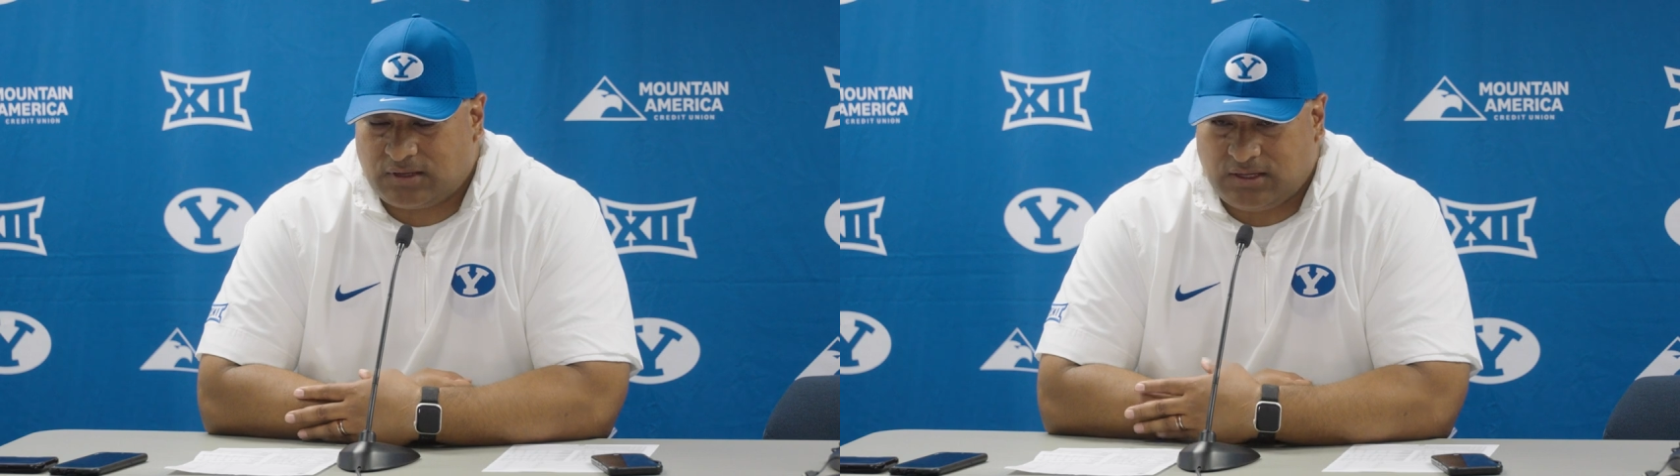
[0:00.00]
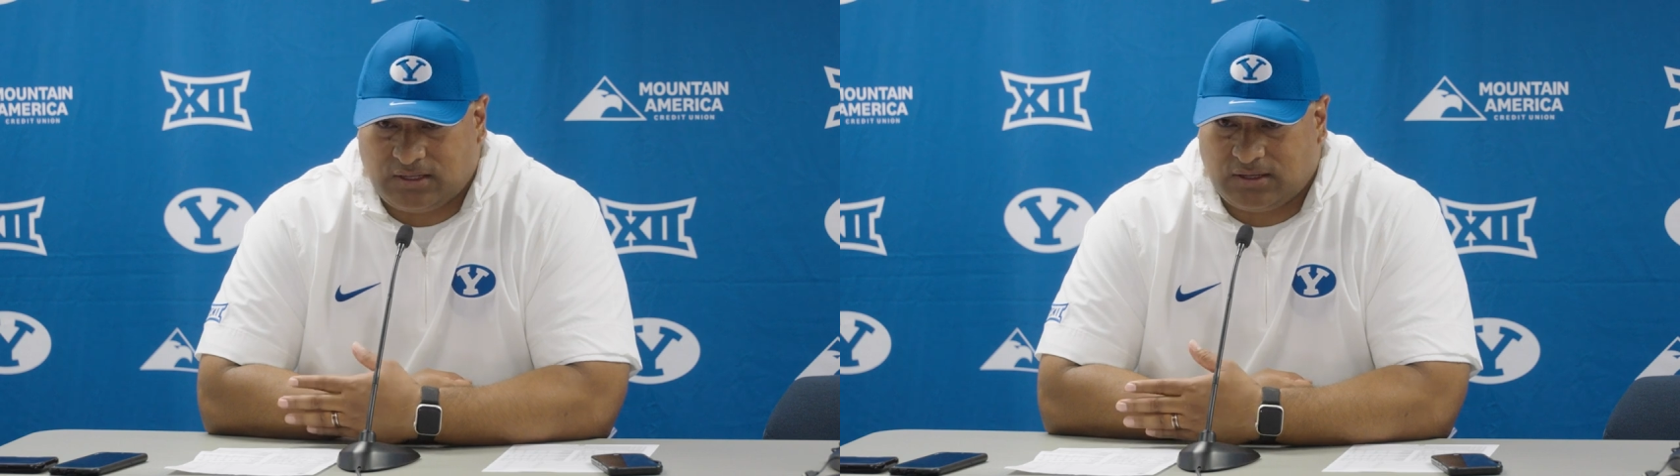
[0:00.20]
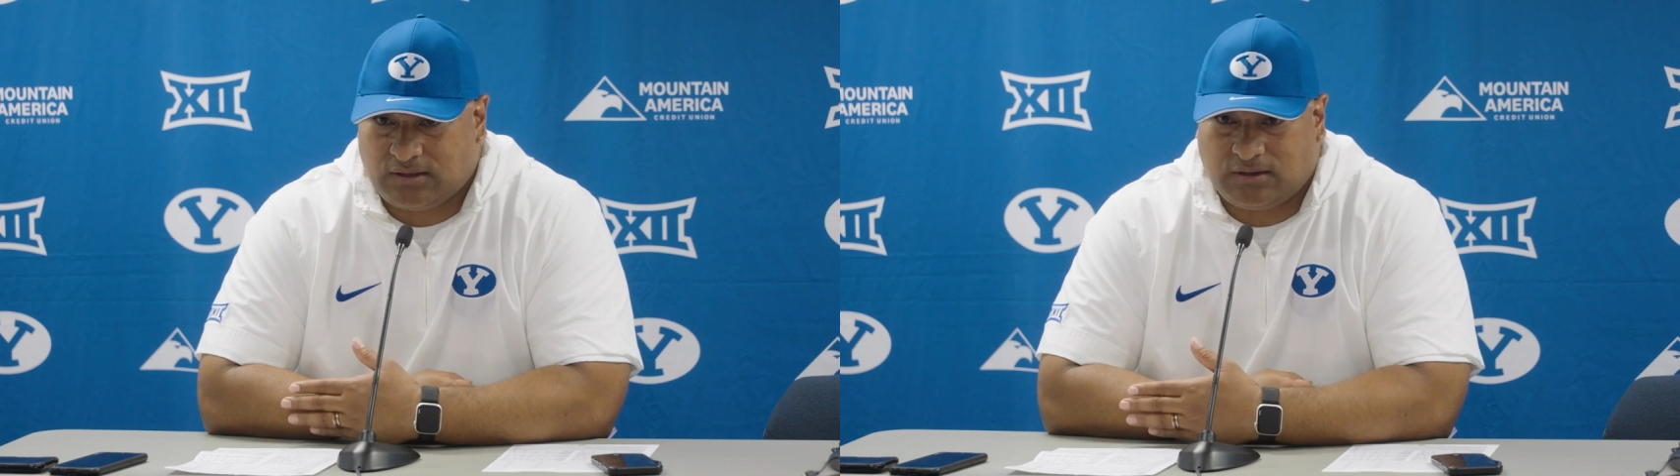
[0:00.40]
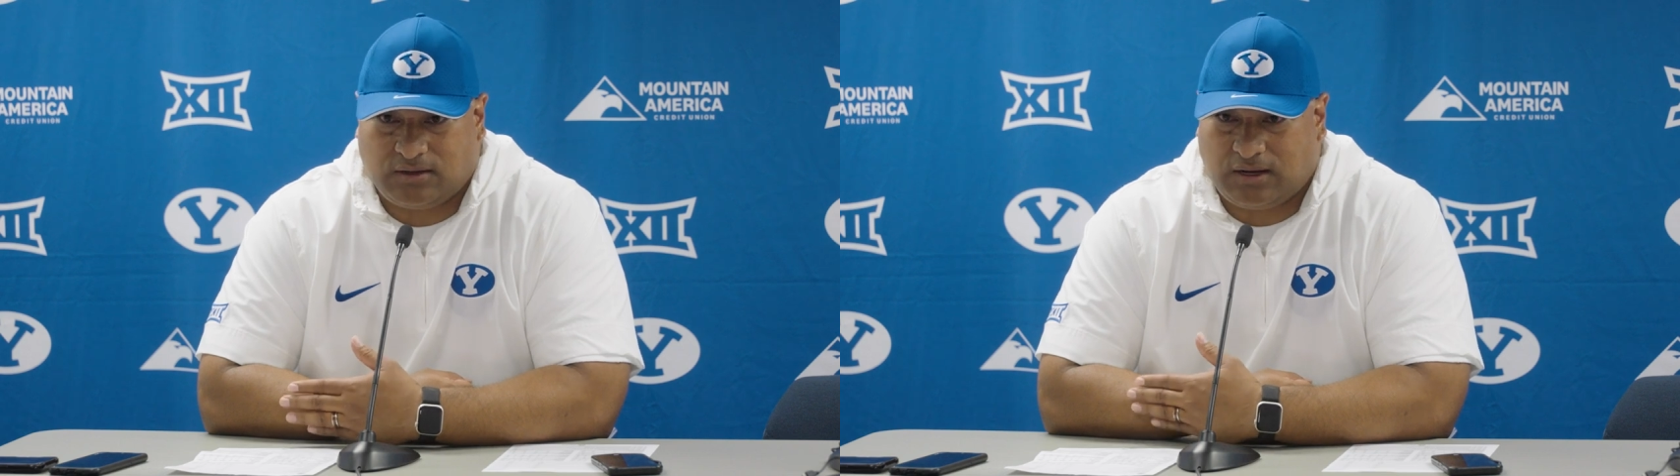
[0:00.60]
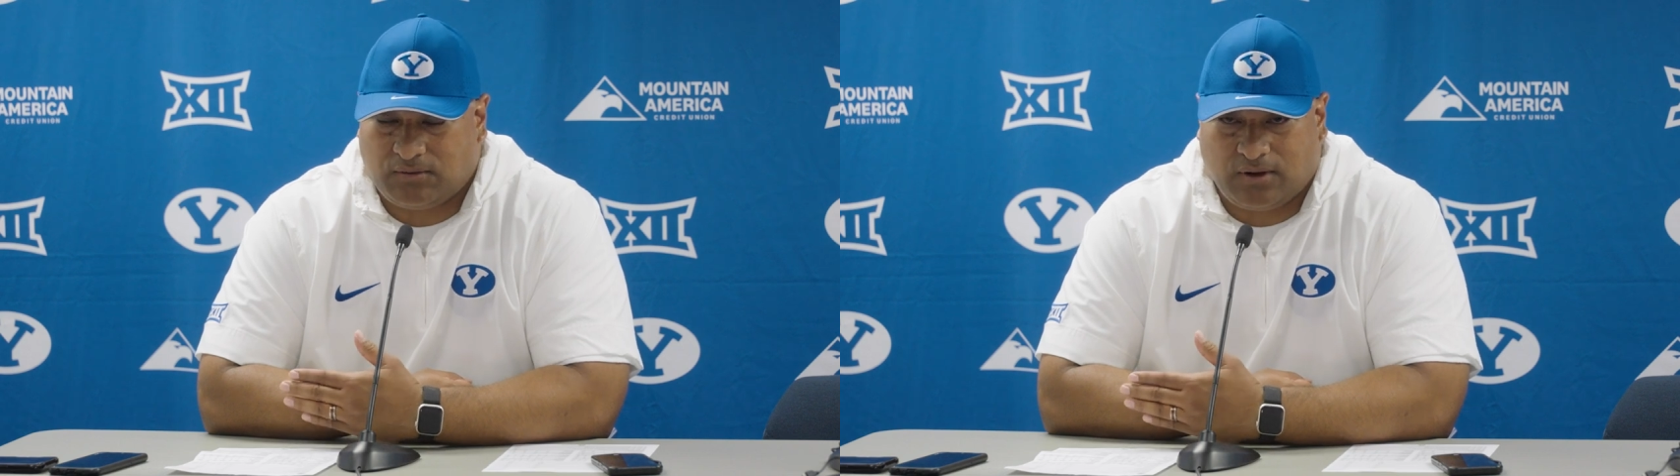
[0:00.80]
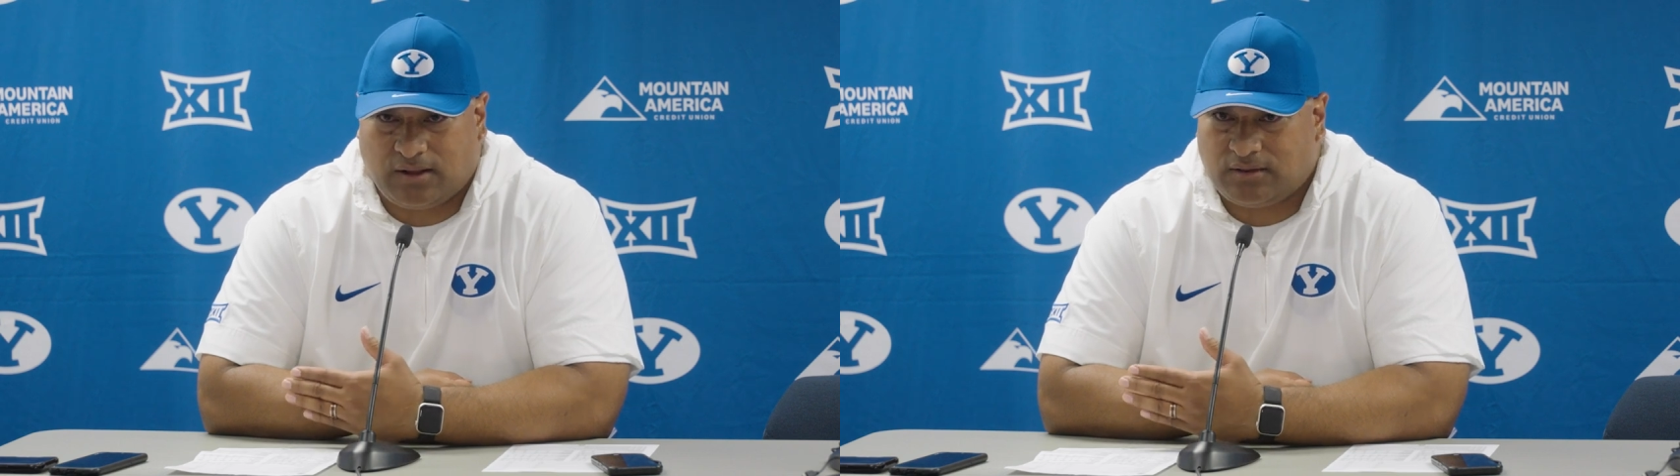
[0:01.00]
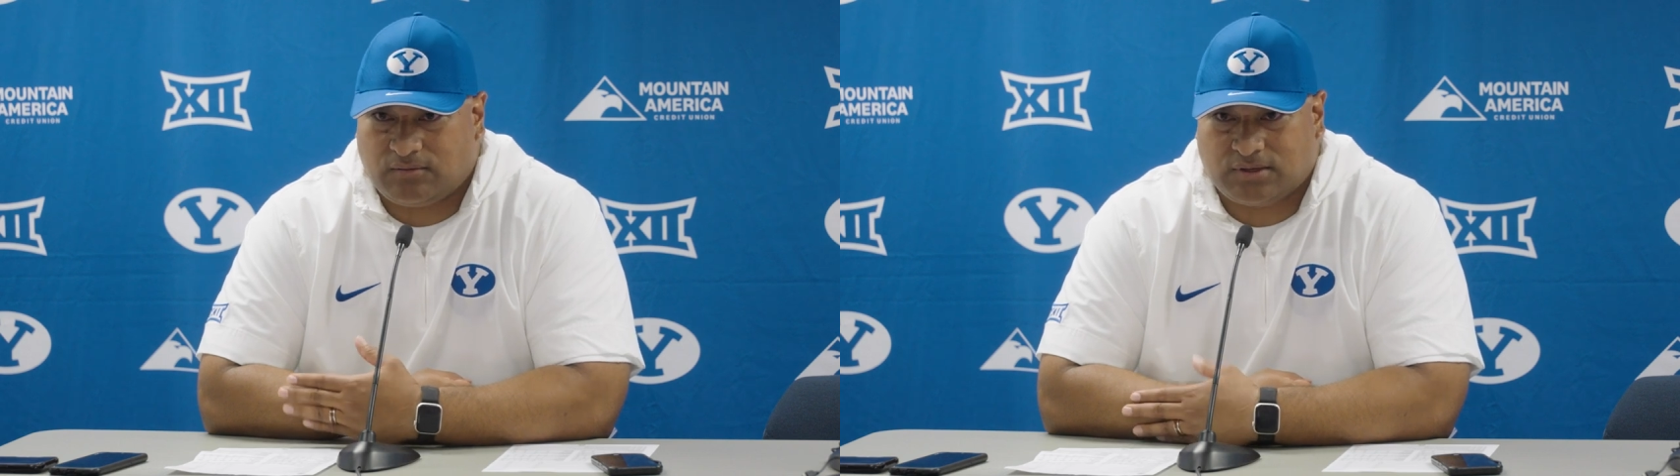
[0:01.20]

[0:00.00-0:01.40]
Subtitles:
Keaton and A-Rod and the